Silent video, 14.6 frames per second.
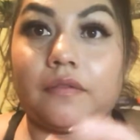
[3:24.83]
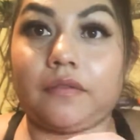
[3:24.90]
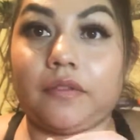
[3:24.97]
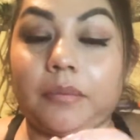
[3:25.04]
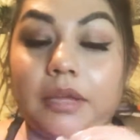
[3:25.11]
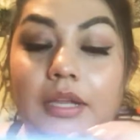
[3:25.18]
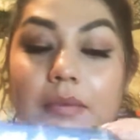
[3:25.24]

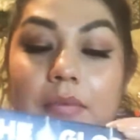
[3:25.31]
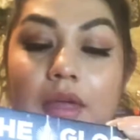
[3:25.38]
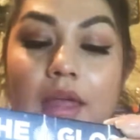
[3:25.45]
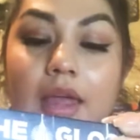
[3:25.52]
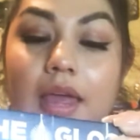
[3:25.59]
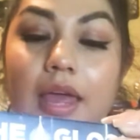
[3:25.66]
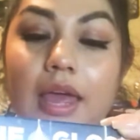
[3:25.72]
from him,
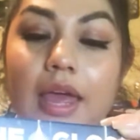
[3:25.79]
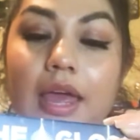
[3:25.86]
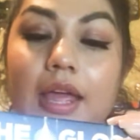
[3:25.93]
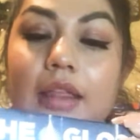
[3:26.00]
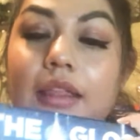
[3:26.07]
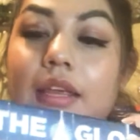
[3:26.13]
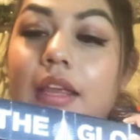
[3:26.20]

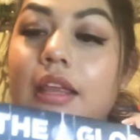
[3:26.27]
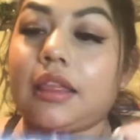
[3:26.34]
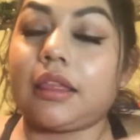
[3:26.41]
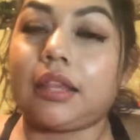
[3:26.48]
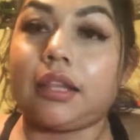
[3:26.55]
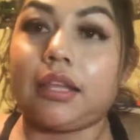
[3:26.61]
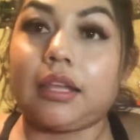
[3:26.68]
and
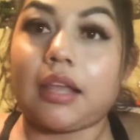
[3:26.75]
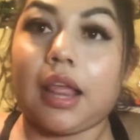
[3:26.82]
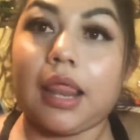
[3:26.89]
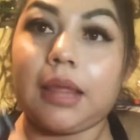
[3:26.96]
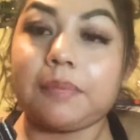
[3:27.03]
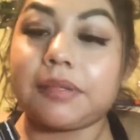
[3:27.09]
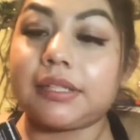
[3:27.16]
then the
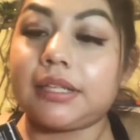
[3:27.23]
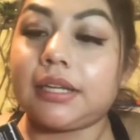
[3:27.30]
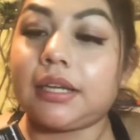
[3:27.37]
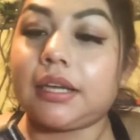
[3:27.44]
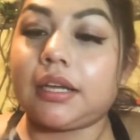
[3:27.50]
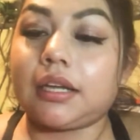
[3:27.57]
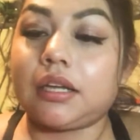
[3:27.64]

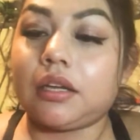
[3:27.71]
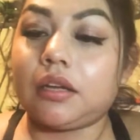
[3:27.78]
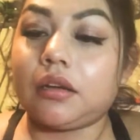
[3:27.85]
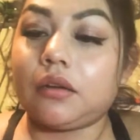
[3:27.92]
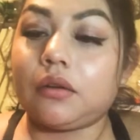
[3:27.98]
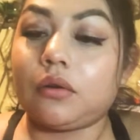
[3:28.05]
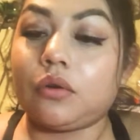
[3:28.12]
lipstick,
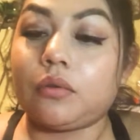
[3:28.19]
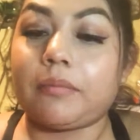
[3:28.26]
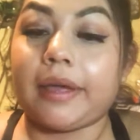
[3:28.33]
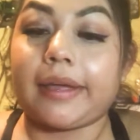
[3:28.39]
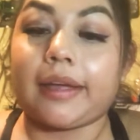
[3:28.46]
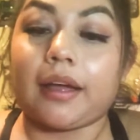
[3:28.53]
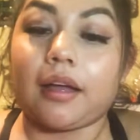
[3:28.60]
oh
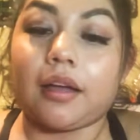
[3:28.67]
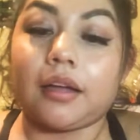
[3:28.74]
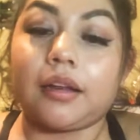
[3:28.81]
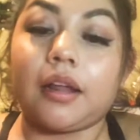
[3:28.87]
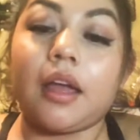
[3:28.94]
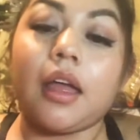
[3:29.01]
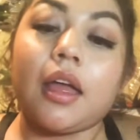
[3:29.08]
my
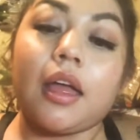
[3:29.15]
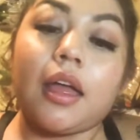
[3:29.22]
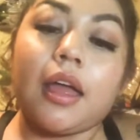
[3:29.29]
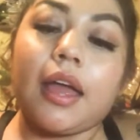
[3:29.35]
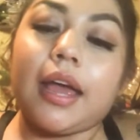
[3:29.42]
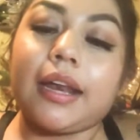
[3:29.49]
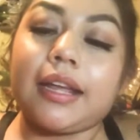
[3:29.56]
god,
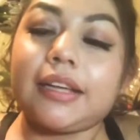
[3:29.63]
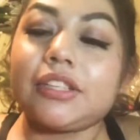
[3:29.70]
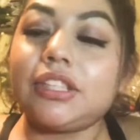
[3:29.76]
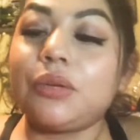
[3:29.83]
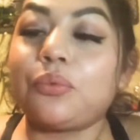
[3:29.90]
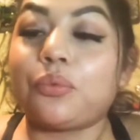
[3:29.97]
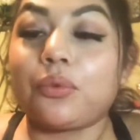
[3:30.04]
and I
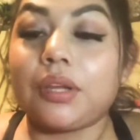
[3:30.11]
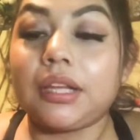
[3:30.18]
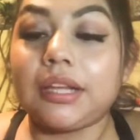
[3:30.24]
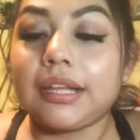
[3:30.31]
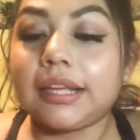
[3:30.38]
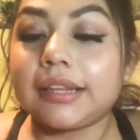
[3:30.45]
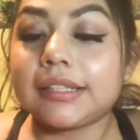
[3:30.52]
actually
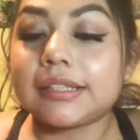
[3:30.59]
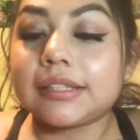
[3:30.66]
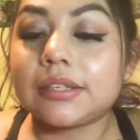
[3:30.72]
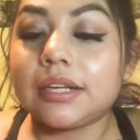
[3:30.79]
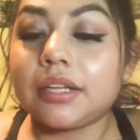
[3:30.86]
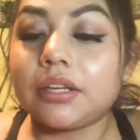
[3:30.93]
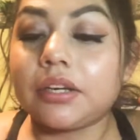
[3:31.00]
really like this
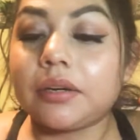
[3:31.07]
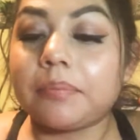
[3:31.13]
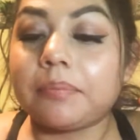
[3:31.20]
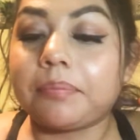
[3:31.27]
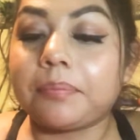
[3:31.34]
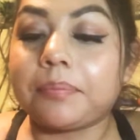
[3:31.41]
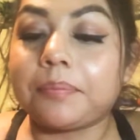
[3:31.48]
color,
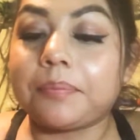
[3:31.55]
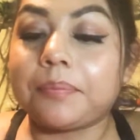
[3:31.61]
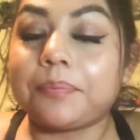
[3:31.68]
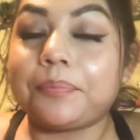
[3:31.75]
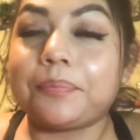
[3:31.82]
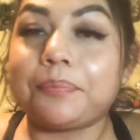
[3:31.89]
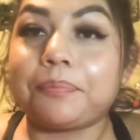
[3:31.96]

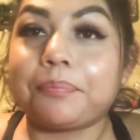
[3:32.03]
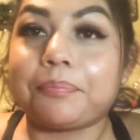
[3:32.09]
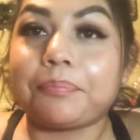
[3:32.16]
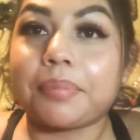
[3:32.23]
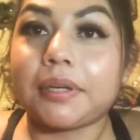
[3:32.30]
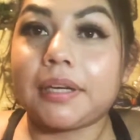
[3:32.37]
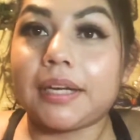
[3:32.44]

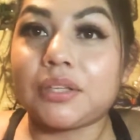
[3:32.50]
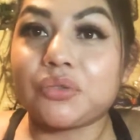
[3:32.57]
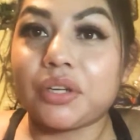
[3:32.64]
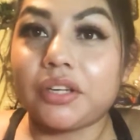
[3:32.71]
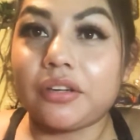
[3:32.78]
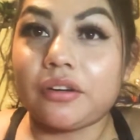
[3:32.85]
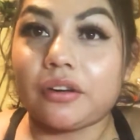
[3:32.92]
but I
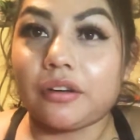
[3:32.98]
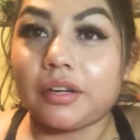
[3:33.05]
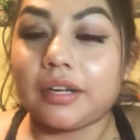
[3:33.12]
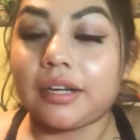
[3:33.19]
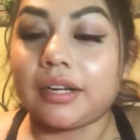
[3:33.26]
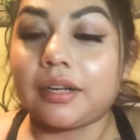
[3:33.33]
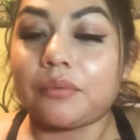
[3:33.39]
tried it on
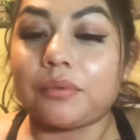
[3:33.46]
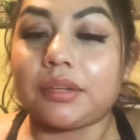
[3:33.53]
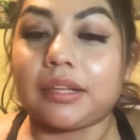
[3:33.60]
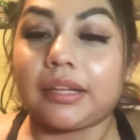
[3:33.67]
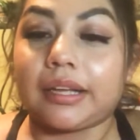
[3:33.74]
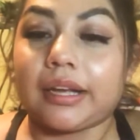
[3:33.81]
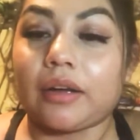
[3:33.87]
and I didn't
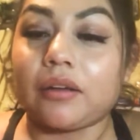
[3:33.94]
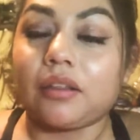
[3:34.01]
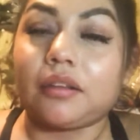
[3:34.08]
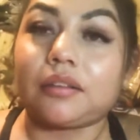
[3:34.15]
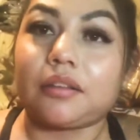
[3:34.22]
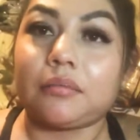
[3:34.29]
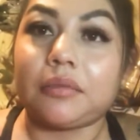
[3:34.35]
really like how it
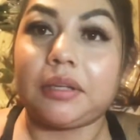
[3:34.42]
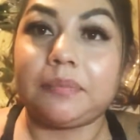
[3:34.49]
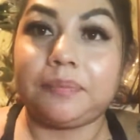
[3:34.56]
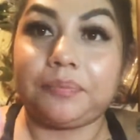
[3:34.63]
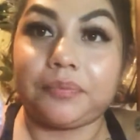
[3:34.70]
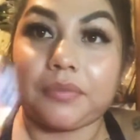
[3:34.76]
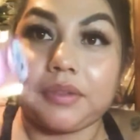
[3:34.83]
looked on me.
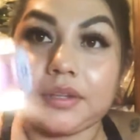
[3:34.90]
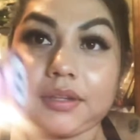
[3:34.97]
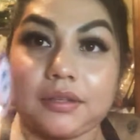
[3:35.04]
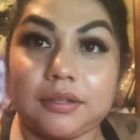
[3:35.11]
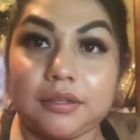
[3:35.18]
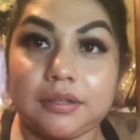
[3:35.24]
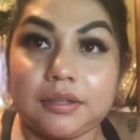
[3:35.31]

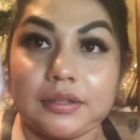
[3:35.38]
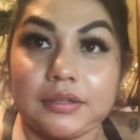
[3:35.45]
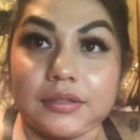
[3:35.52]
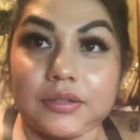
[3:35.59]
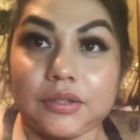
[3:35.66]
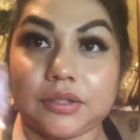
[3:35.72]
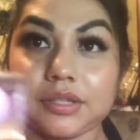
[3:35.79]

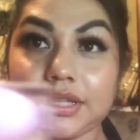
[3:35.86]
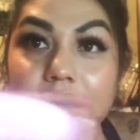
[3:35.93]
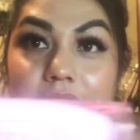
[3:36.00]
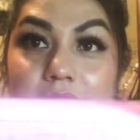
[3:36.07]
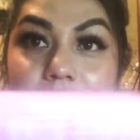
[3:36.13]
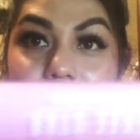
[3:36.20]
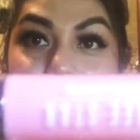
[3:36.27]
Looks like
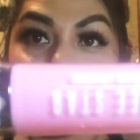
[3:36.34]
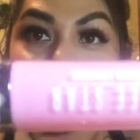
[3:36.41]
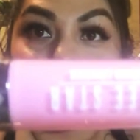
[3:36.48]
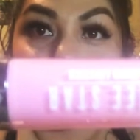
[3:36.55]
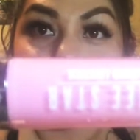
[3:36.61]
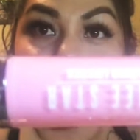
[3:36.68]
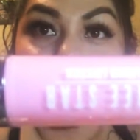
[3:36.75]

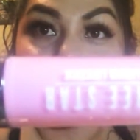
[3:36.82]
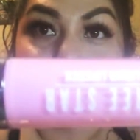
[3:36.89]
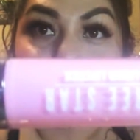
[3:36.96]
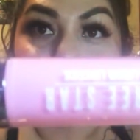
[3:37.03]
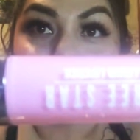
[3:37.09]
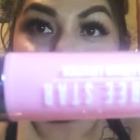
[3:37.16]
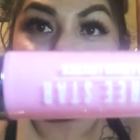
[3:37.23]
this.